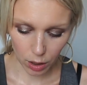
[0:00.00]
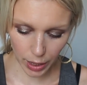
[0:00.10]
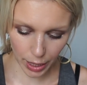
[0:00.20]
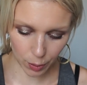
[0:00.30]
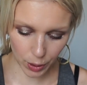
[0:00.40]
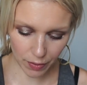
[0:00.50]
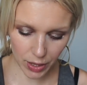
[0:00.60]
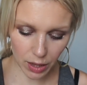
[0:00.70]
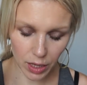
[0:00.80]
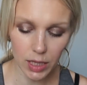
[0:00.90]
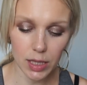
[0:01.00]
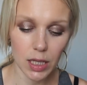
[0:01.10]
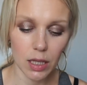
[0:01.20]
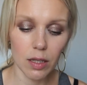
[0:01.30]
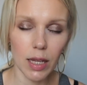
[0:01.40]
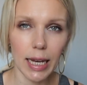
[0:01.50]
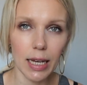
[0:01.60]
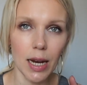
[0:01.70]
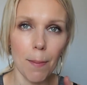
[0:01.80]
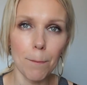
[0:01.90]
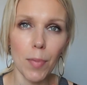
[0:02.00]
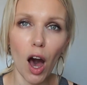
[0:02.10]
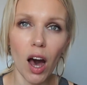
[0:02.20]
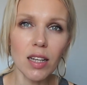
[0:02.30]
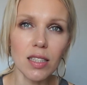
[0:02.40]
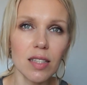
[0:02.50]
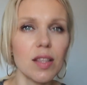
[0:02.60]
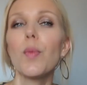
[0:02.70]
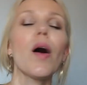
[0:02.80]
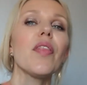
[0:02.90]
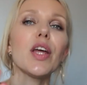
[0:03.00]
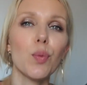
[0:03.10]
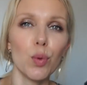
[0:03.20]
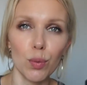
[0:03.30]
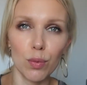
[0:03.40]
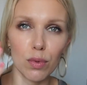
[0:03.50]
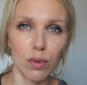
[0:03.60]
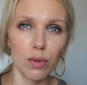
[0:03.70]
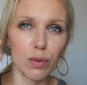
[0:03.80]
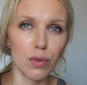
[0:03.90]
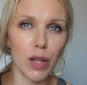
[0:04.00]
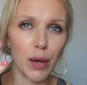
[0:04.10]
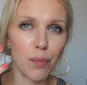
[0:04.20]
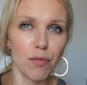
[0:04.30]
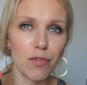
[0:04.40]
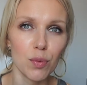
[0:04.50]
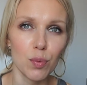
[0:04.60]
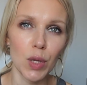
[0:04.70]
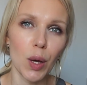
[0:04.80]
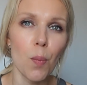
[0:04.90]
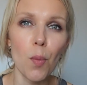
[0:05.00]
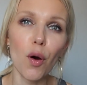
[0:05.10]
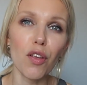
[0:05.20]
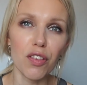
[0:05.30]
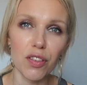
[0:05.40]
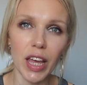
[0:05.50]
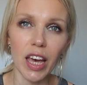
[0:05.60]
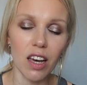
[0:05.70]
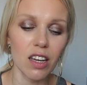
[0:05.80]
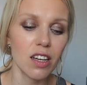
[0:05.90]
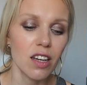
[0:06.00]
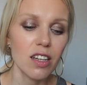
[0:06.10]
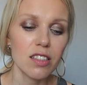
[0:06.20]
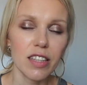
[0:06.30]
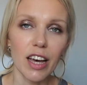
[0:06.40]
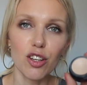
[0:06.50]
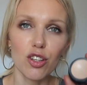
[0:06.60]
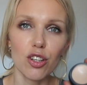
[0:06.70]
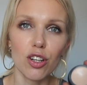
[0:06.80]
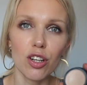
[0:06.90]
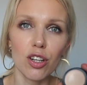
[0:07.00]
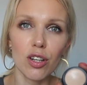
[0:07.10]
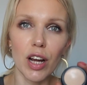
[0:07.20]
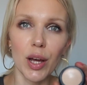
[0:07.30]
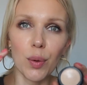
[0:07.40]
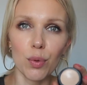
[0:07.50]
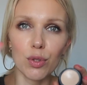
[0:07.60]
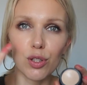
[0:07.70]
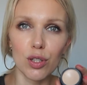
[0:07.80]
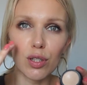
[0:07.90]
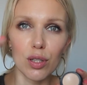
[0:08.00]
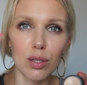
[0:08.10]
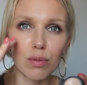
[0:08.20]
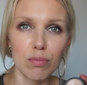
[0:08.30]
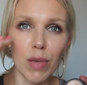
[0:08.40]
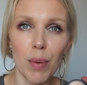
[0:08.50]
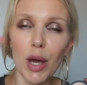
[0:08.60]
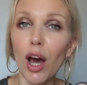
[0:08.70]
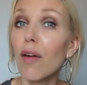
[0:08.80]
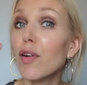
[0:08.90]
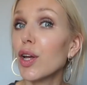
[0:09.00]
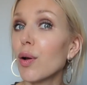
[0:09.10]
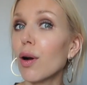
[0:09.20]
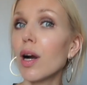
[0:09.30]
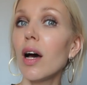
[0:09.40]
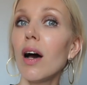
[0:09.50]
Okay, we have another concealer like in a pot, the one that would like like more thick texture and would just maybe cover your